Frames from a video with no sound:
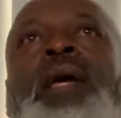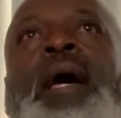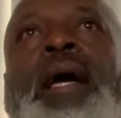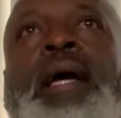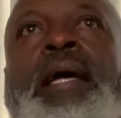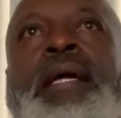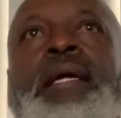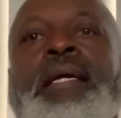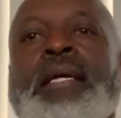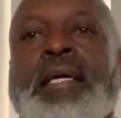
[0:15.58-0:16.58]
I
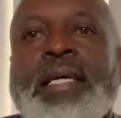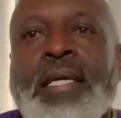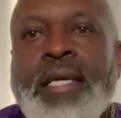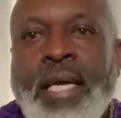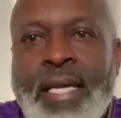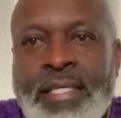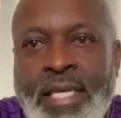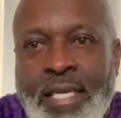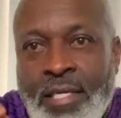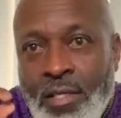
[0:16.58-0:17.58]
I
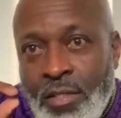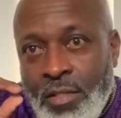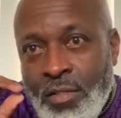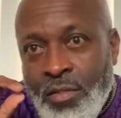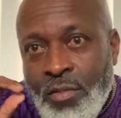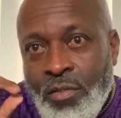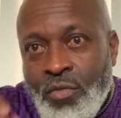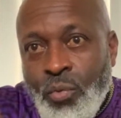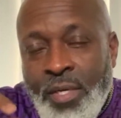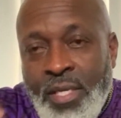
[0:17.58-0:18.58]
take
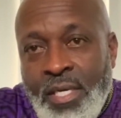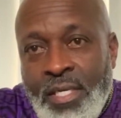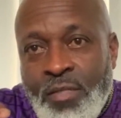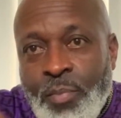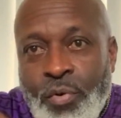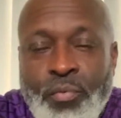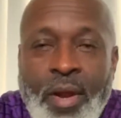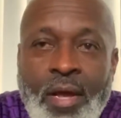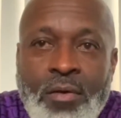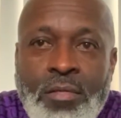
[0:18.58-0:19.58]
20 cuts per
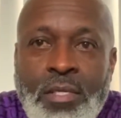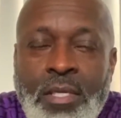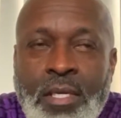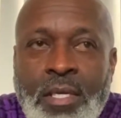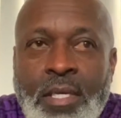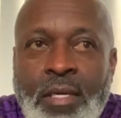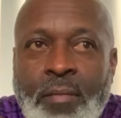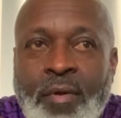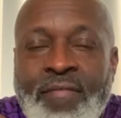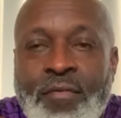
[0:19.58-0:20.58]
round.
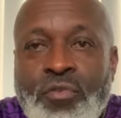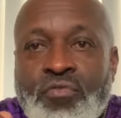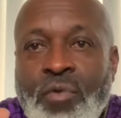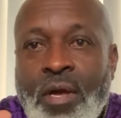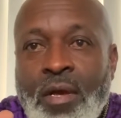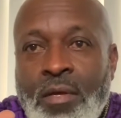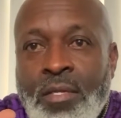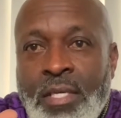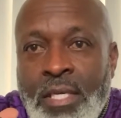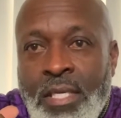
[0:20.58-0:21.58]
My first round
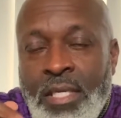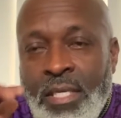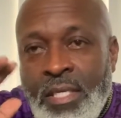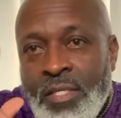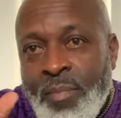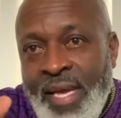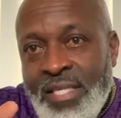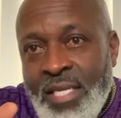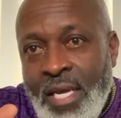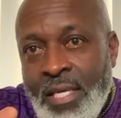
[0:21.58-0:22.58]
is
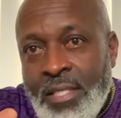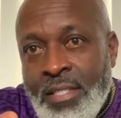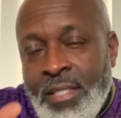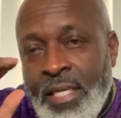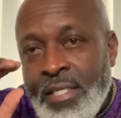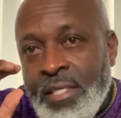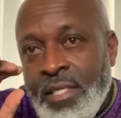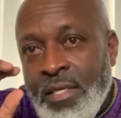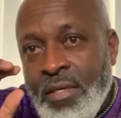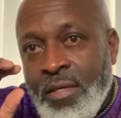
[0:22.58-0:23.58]
backside. That's
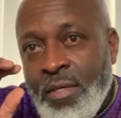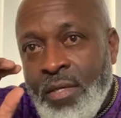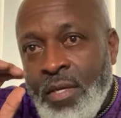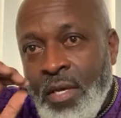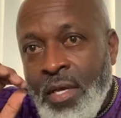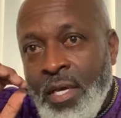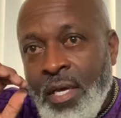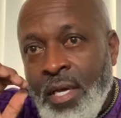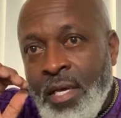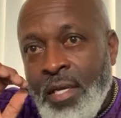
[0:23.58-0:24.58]

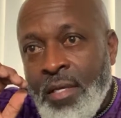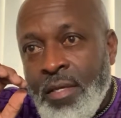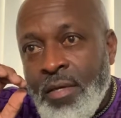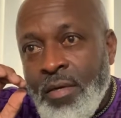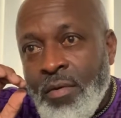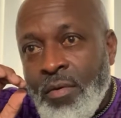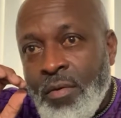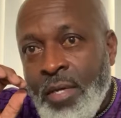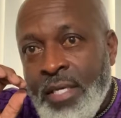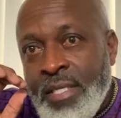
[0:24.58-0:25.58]

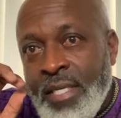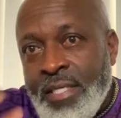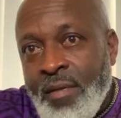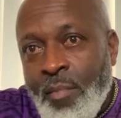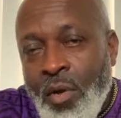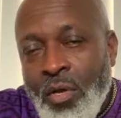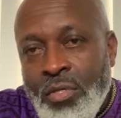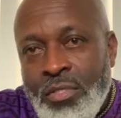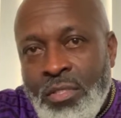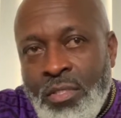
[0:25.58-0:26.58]
I take 10
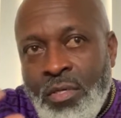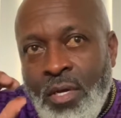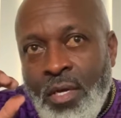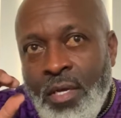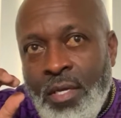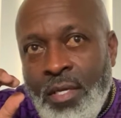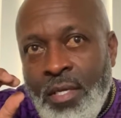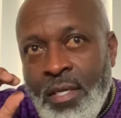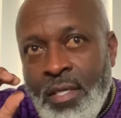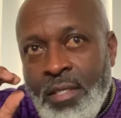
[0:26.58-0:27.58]
balls,
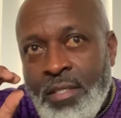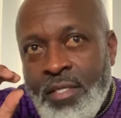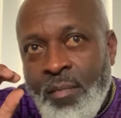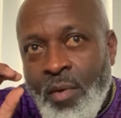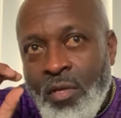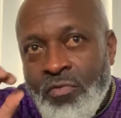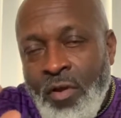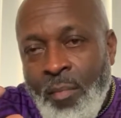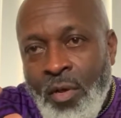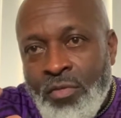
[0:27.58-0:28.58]

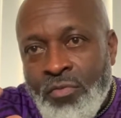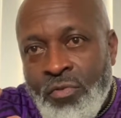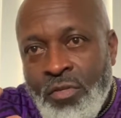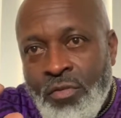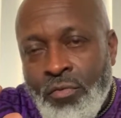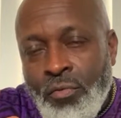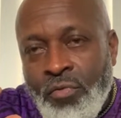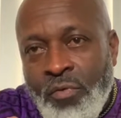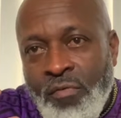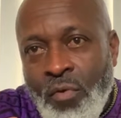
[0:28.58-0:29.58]
ground balls through the
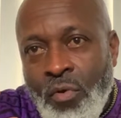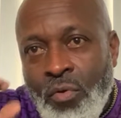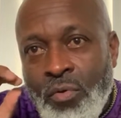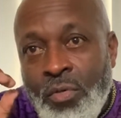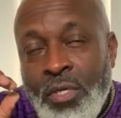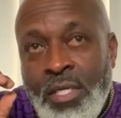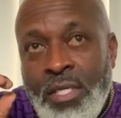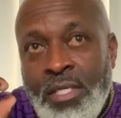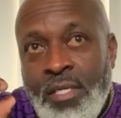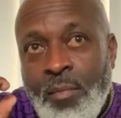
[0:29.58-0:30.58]
3-4 hole,
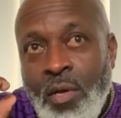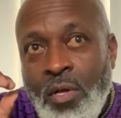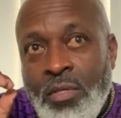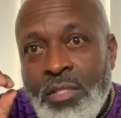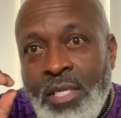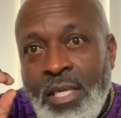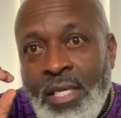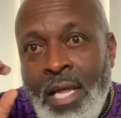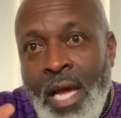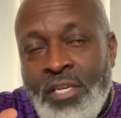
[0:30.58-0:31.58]
10 balls
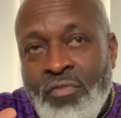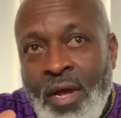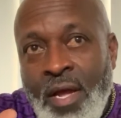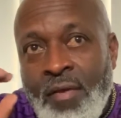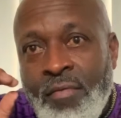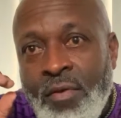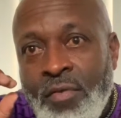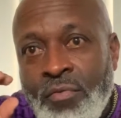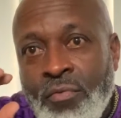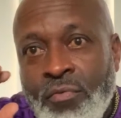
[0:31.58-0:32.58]
line drive
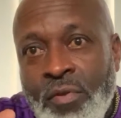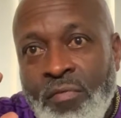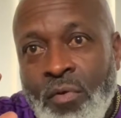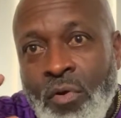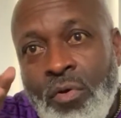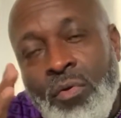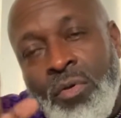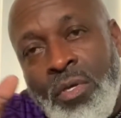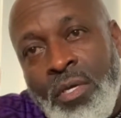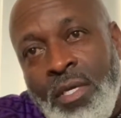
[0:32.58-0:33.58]
through the 3-4 hole,
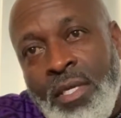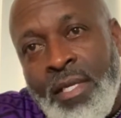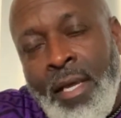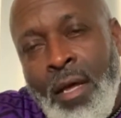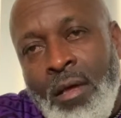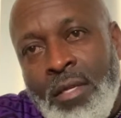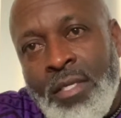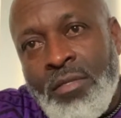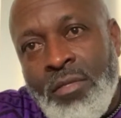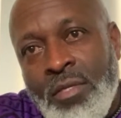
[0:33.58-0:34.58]
down
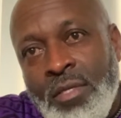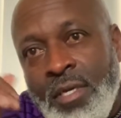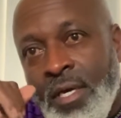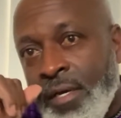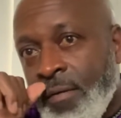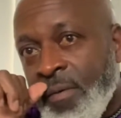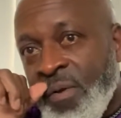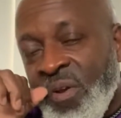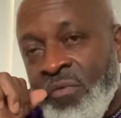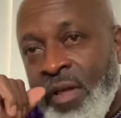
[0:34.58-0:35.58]
into the
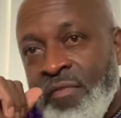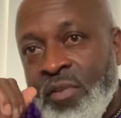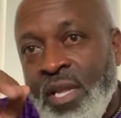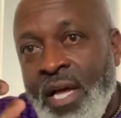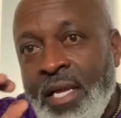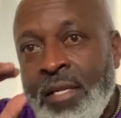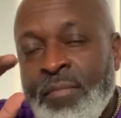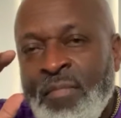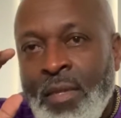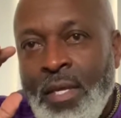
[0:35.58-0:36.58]
right field line.
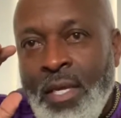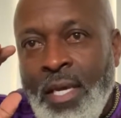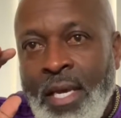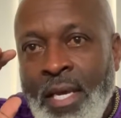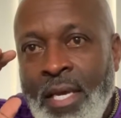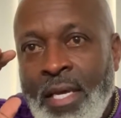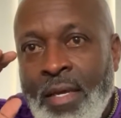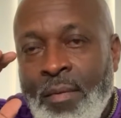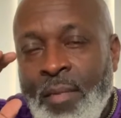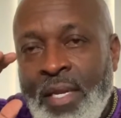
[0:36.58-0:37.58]

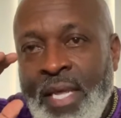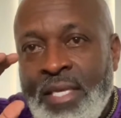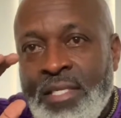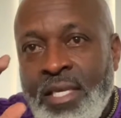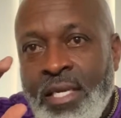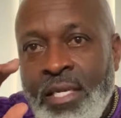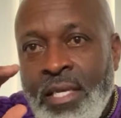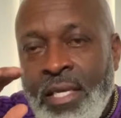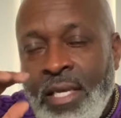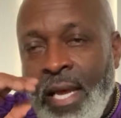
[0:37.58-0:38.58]
And my next 10,
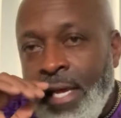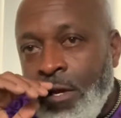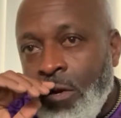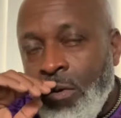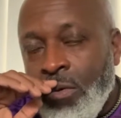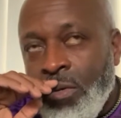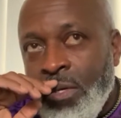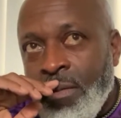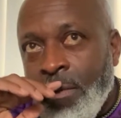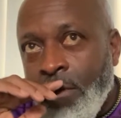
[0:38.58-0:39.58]
I go
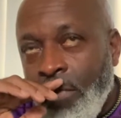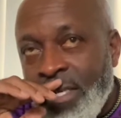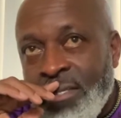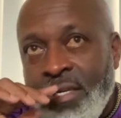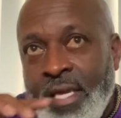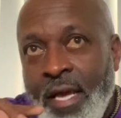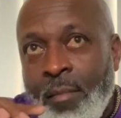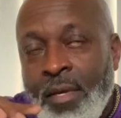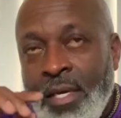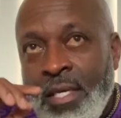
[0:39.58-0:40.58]
right center gap.
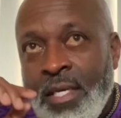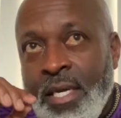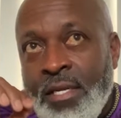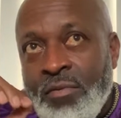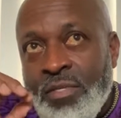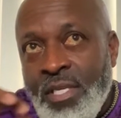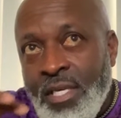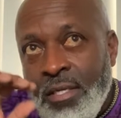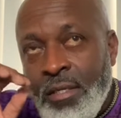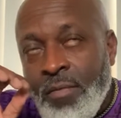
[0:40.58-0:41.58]
I do
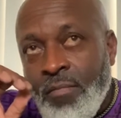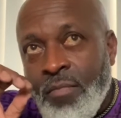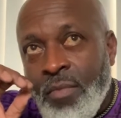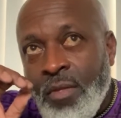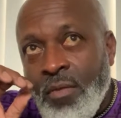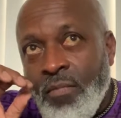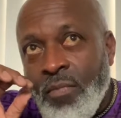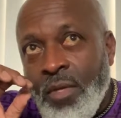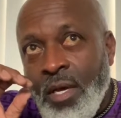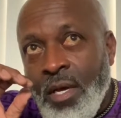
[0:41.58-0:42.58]
10.
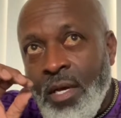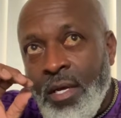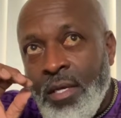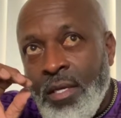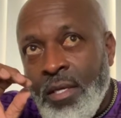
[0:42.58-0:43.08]
I